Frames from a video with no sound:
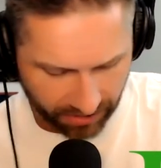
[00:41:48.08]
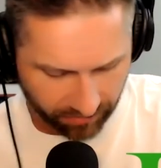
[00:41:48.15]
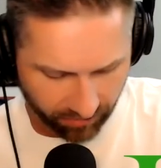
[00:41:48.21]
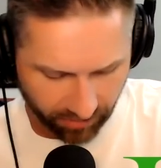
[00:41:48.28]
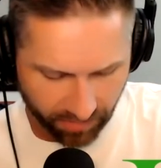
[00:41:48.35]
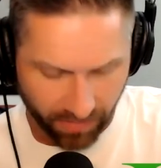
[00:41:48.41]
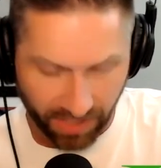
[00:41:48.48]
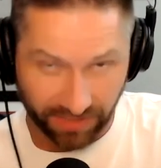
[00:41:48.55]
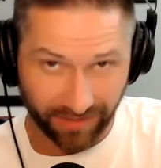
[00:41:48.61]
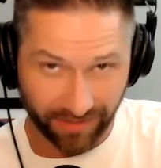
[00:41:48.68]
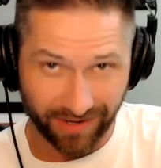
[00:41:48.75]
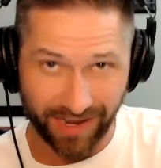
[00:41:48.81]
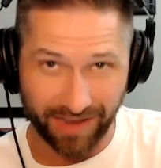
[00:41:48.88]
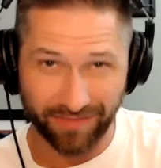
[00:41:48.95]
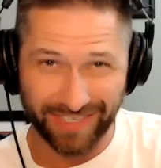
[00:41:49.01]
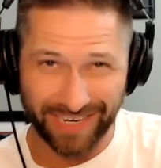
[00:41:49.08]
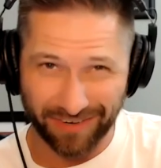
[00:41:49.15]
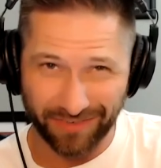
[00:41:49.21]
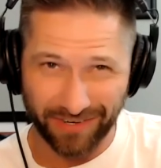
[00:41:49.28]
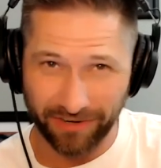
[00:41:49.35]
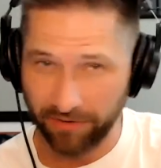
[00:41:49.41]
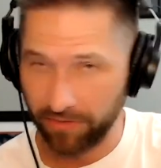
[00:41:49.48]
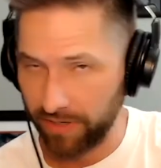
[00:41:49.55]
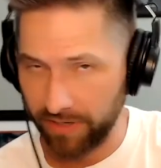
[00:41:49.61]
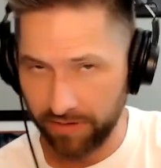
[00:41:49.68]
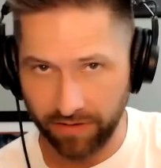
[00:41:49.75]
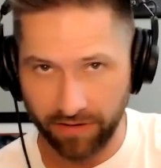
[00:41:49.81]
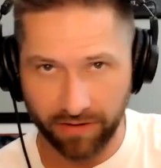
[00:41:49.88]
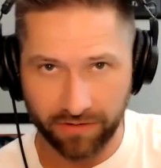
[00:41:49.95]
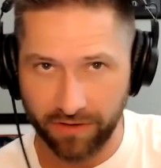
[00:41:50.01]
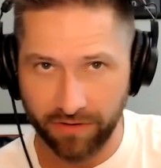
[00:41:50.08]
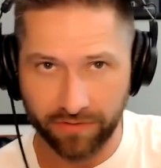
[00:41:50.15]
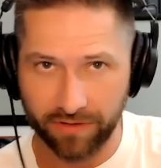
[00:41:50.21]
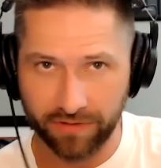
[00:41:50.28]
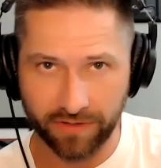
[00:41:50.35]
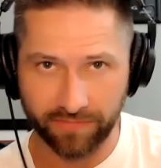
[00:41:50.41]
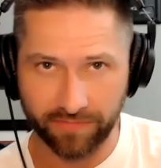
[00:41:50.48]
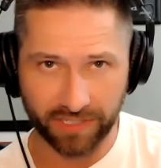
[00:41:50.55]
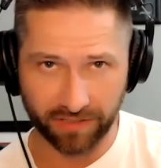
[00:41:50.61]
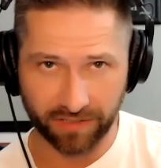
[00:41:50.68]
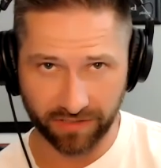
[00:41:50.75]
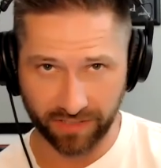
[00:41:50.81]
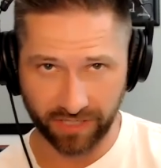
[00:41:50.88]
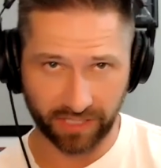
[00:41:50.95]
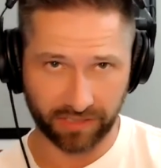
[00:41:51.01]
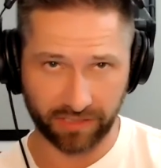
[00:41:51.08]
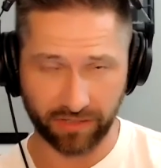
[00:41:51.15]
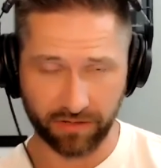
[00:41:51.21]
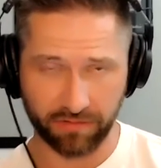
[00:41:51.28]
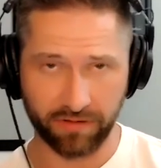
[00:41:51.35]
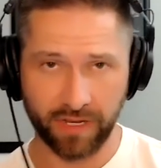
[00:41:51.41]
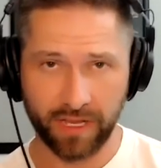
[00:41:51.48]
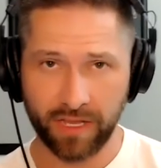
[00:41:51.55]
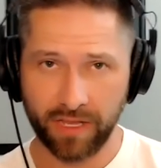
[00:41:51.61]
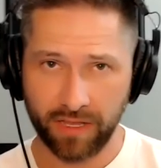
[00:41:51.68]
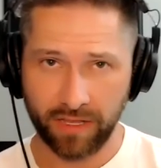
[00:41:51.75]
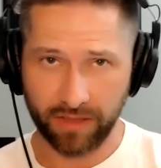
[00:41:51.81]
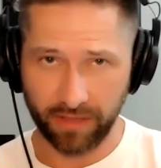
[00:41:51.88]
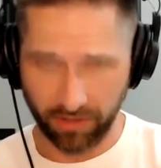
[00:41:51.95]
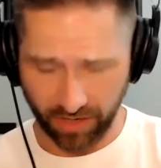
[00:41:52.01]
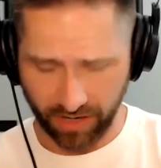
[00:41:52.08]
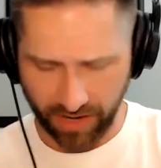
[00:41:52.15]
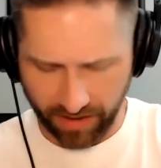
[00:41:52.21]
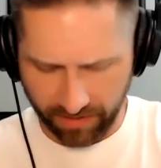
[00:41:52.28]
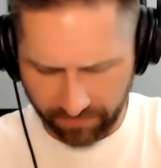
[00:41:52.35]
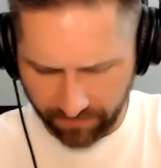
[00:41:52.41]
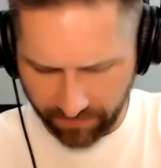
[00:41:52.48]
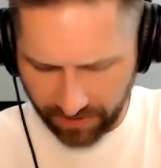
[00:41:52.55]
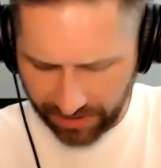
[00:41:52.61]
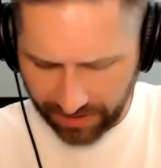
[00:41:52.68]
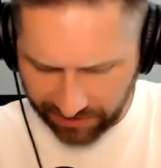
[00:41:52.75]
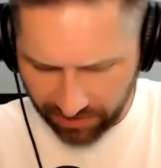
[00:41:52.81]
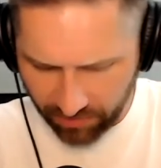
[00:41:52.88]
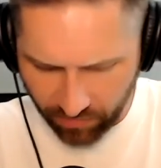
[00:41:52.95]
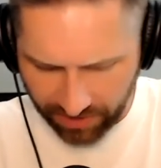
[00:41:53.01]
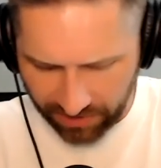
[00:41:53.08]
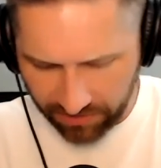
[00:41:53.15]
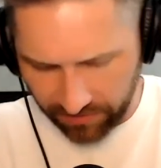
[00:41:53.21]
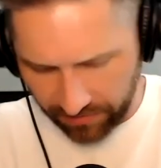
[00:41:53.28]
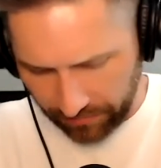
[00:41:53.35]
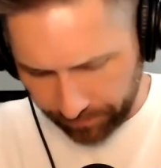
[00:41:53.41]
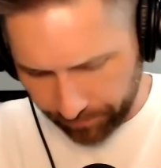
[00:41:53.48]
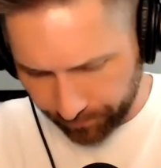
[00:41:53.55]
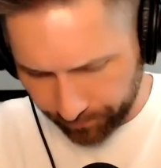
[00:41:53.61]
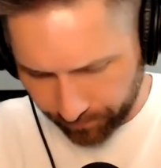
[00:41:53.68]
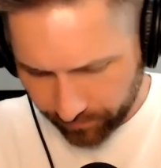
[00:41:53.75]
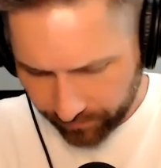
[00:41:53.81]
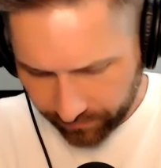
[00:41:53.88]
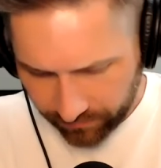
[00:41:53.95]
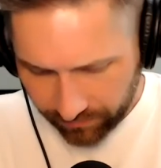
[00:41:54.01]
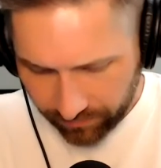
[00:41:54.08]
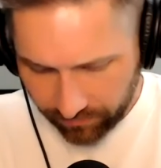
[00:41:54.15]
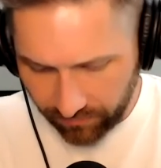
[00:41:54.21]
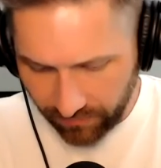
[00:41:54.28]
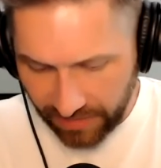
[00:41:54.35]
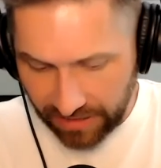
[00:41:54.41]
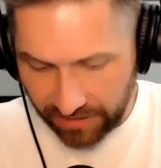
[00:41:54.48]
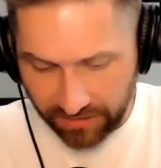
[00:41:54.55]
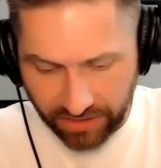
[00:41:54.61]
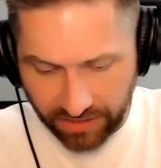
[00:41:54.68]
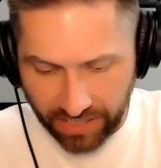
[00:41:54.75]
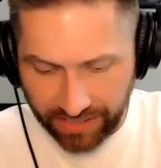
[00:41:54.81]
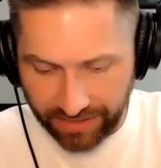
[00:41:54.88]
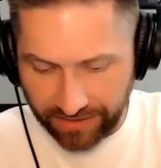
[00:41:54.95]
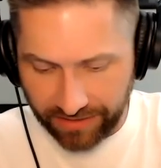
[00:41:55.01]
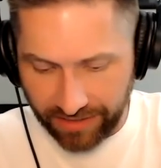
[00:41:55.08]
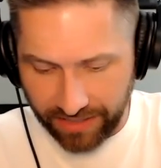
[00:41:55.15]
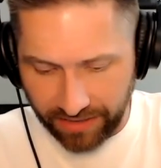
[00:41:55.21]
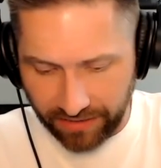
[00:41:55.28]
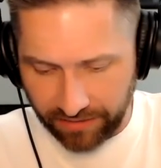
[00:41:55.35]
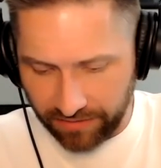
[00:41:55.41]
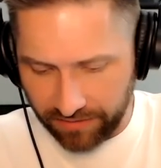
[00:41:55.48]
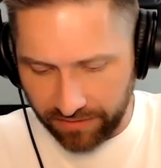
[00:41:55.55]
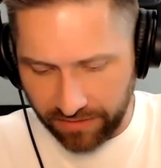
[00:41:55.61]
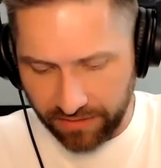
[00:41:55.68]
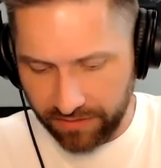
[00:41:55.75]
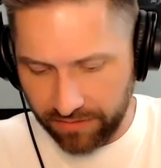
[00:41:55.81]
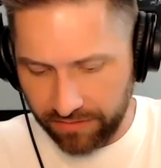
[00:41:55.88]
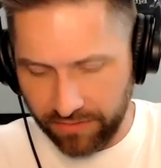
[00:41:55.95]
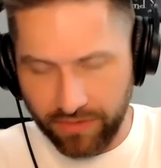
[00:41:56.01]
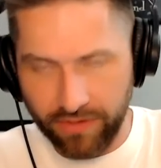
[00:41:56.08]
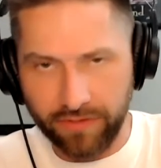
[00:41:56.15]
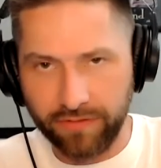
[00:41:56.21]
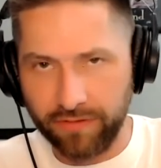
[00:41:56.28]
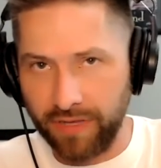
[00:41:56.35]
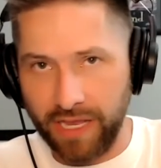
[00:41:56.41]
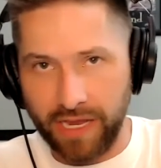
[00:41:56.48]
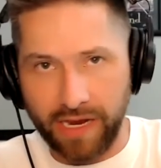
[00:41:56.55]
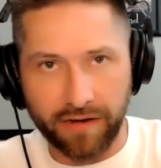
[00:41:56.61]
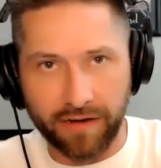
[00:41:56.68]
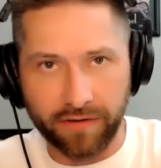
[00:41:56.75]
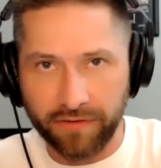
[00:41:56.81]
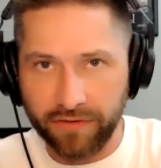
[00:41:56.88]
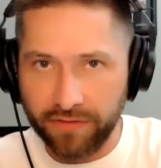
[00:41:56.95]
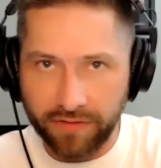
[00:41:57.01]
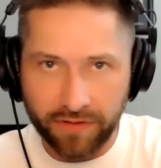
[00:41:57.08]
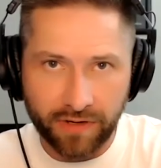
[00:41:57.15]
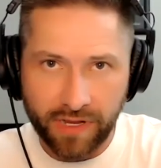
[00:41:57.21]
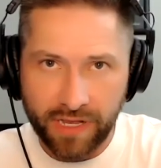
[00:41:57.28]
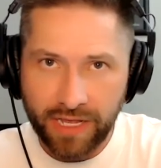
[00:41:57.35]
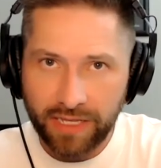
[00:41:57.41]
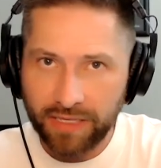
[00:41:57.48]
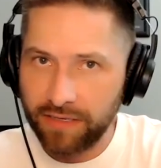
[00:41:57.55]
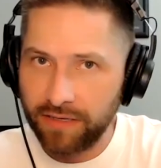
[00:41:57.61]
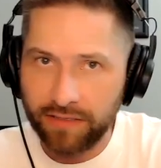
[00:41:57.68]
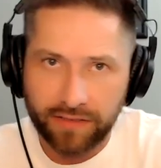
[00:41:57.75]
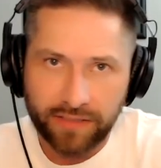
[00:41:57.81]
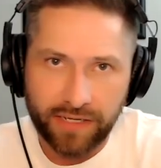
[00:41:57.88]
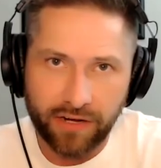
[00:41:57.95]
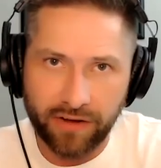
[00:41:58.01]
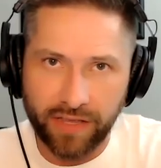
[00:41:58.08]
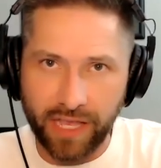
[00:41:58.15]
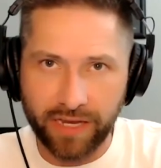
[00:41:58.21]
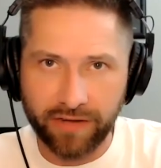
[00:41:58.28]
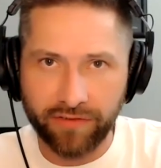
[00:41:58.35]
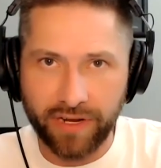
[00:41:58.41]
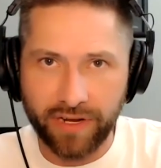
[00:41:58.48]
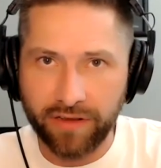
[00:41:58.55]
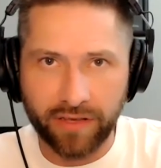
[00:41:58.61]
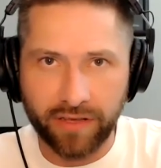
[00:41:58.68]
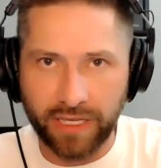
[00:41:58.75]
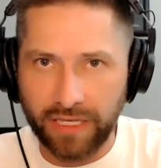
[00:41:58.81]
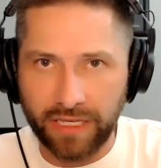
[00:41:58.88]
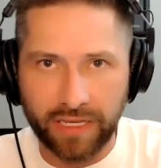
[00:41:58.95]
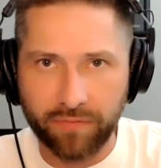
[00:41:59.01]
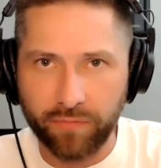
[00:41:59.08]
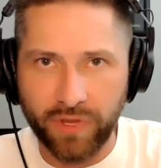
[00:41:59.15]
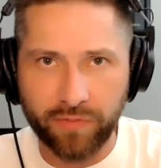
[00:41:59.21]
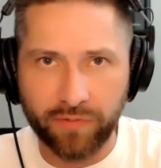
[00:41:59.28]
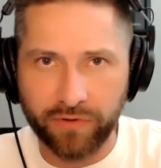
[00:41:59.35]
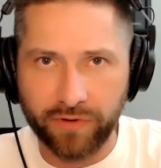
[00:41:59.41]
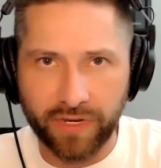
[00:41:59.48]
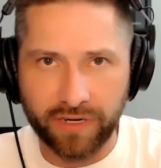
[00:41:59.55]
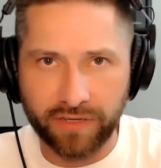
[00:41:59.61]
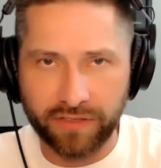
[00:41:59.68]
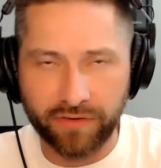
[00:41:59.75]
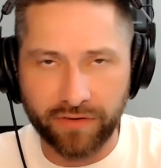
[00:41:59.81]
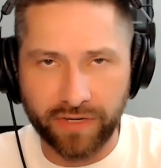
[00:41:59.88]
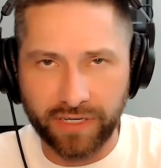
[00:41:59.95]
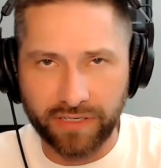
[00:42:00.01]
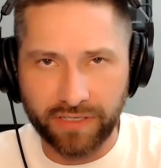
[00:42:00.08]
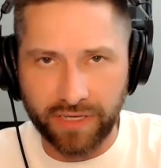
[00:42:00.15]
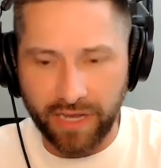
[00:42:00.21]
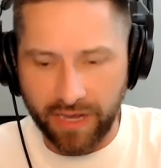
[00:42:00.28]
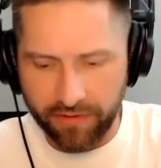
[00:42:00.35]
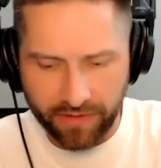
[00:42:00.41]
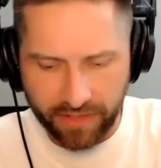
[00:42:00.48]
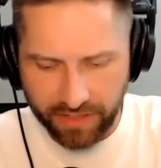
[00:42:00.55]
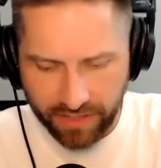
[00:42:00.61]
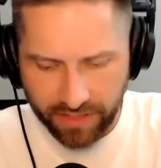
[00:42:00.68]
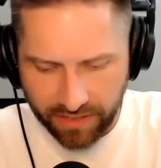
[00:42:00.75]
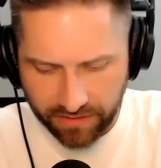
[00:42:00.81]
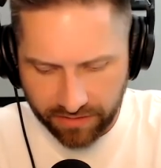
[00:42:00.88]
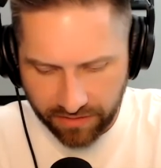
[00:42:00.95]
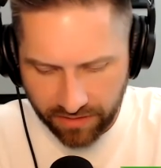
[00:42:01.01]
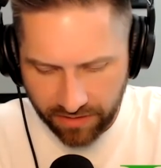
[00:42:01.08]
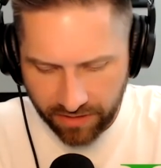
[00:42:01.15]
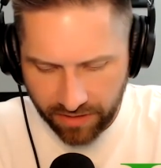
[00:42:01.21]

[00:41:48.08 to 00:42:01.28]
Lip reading: Green Bay is going to have a down year, although their division sucks, so they're going to have easy wins. Giants, Titans, who cares? Derrick Henry, people are going to tune in to see how he does.